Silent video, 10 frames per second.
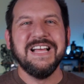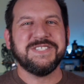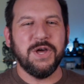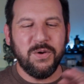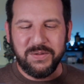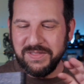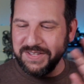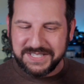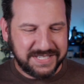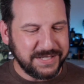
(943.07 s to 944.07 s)
So
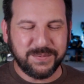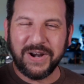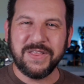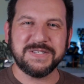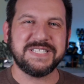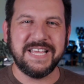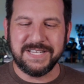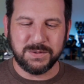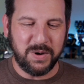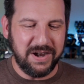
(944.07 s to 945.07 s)
this is just one of those
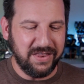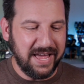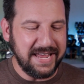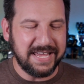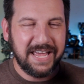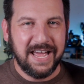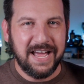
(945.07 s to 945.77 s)
things where, like,